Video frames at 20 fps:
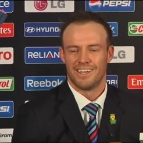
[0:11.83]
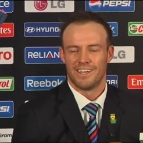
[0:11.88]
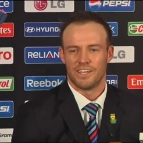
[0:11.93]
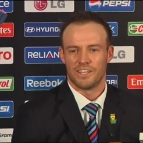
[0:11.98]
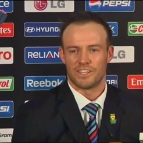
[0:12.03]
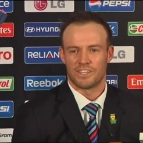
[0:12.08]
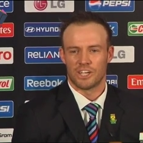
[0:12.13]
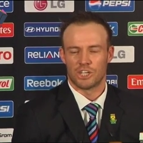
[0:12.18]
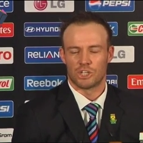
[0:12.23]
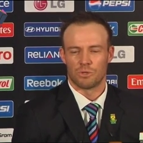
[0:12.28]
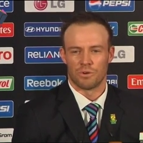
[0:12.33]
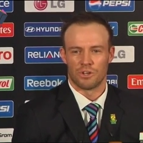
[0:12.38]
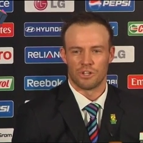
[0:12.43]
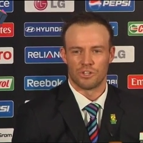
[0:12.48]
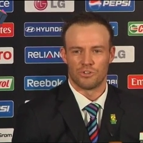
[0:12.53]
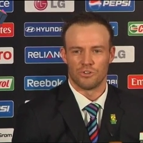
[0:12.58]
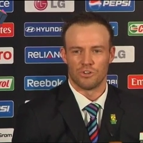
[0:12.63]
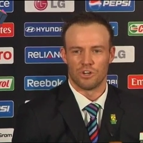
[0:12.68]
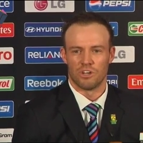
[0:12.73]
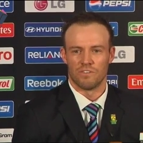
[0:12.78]
it takes one or
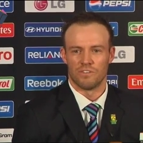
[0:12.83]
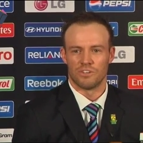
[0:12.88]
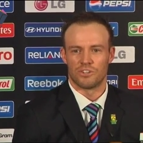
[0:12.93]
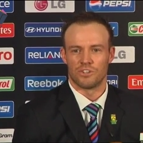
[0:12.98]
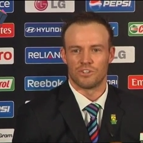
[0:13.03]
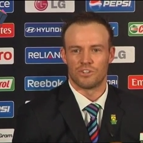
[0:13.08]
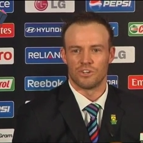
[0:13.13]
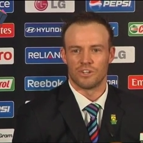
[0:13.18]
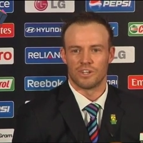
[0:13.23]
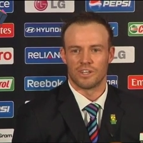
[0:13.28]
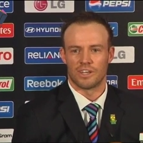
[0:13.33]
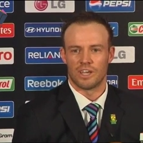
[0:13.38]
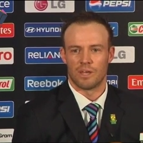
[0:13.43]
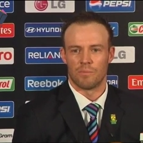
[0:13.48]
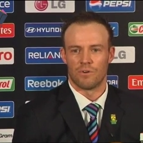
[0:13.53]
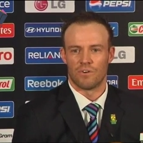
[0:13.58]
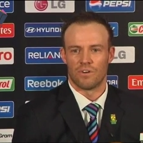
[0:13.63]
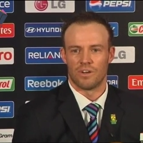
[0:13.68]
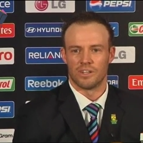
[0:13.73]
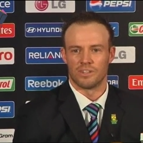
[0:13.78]
two overs to turn a game
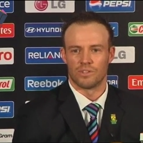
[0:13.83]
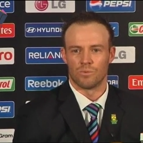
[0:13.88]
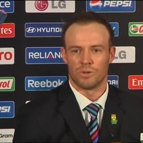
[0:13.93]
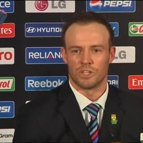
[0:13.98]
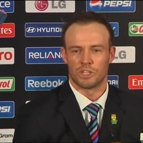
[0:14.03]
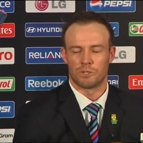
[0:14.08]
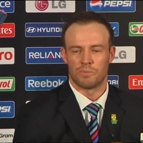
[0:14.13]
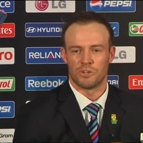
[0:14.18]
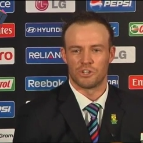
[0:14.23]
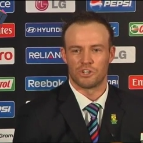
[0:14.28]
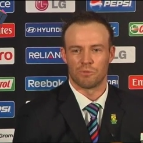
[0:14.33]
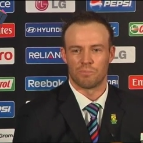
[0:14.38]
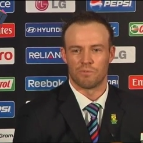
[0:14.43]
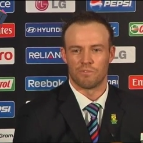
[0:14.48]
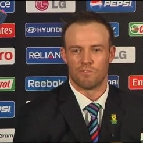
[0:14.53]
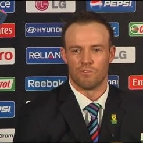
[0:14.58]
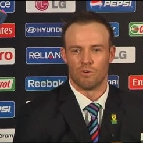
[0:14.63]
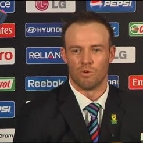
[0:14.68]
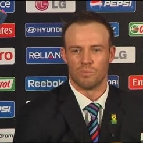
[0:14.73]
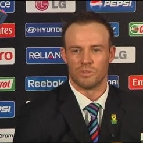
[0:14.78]
around, one special
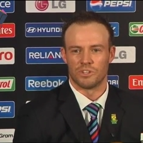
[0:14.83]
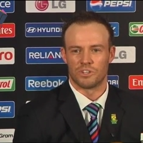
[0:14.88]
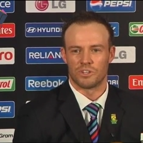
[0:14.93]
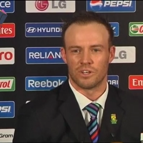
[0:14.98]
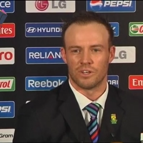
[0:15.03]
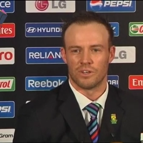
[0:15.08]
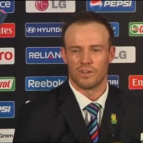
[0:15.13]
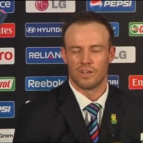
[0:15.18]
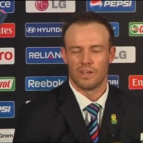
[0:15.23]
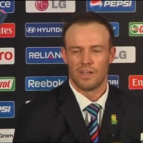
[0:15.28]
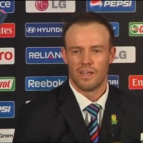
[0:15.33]
performance. So